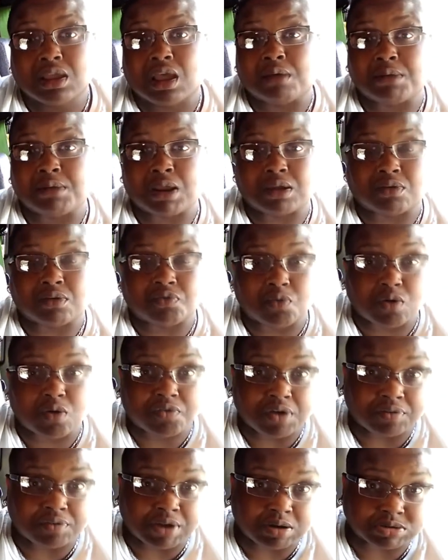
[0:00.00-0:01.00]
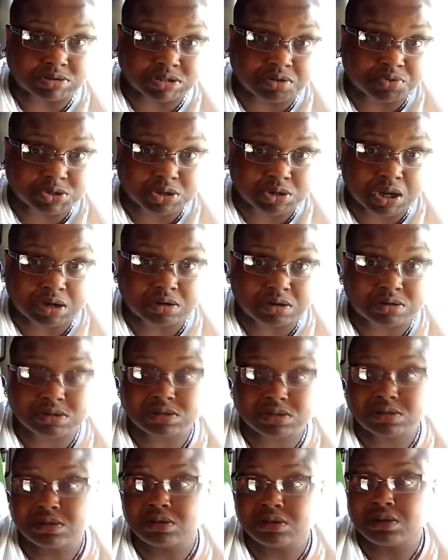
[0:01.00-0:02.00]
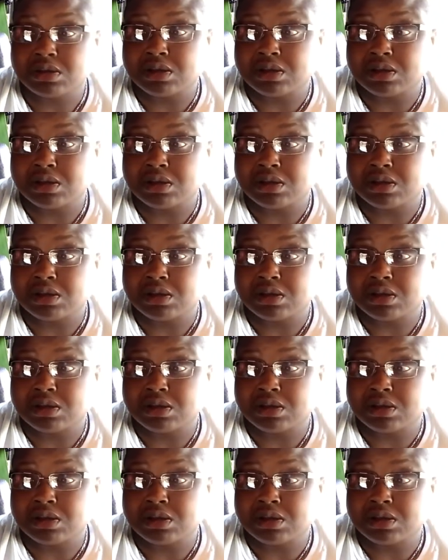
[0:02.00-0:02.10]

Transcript: I've been out here four or five hours looking for trailers.